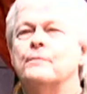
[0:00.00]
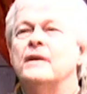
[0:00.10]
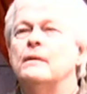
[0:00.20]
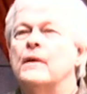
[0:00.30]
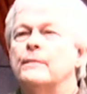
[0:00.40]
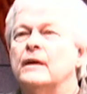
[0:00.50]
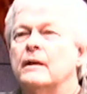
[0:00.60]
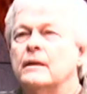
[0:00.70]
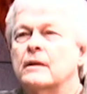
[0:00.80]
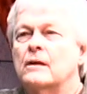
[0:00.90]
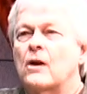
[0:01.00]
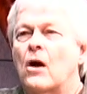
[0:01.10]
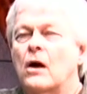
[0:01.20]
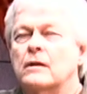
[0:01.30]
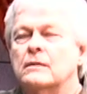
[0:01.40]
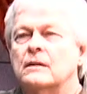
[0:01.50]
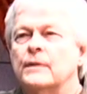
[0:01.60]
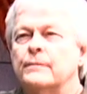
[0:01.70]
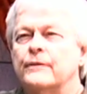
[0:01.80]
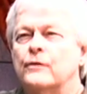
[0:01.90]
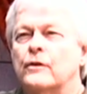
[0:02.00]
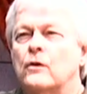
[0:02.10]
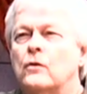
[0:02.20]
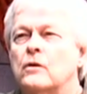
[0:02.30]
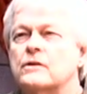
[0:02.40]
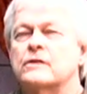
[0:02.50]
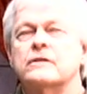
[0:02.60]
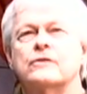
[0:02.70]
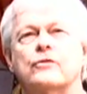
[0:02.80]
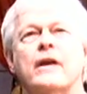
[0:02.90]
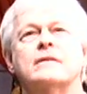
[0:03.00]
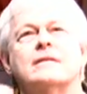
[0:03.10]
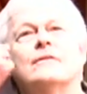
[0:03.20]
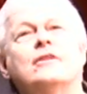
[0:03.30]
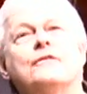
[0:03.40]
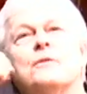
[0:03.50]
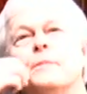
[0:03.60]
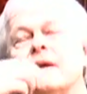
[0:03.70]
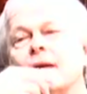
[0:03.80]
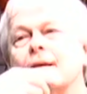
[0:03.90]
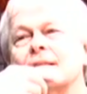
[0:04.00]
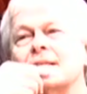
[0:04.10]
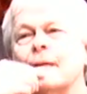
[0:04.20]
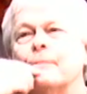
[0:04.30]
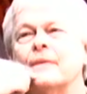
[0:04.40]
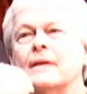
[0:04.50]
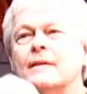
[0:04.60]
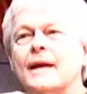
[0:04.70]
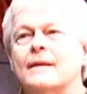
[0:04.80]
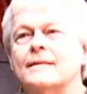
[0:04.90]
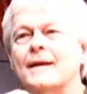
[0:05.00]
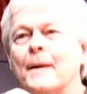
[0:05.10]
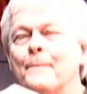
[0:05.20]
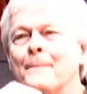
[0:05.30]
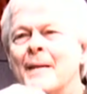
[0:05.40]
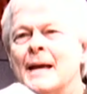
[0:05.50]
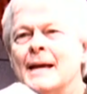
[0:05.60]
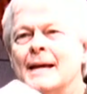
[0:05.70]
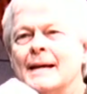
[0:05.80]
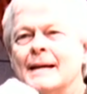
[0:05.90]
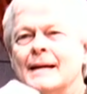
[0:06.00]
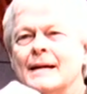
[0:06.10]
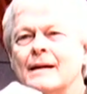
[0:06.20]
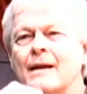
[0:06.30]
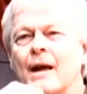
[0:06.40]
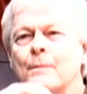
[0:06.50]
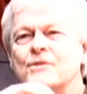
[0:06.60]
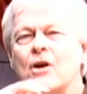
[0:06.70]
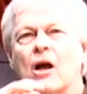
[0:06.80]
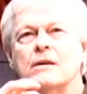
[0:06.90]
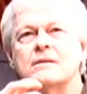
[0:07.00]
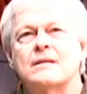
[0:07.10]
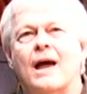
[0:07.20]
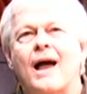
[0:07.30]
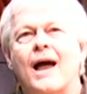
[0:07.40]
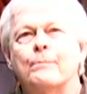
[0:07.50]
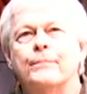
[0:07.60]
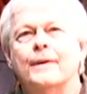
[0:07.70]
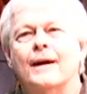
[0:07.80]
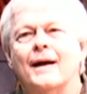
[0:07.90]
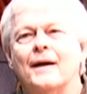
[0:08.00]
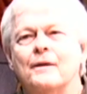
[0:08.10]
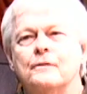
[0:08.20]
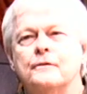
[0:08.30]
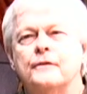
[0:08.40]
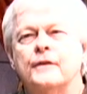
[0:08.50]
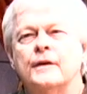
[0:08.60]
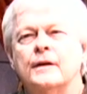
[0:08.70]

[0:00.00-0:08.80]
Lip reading: me maybe getting the cart a little bit before the horse, because creativity for me is something that comes on top of